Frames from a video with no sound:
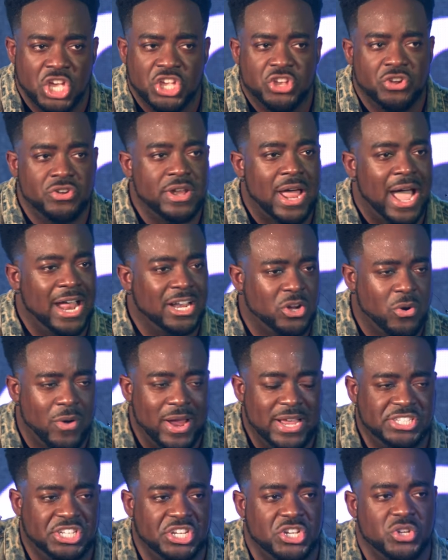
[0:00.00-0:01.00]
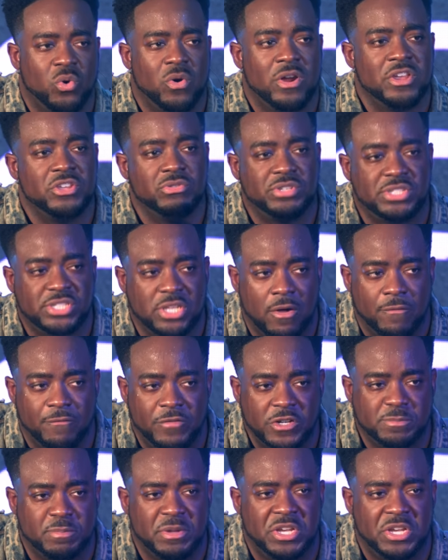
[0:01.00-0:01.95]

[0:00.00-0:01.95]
You're not crazy, nor are you selfish,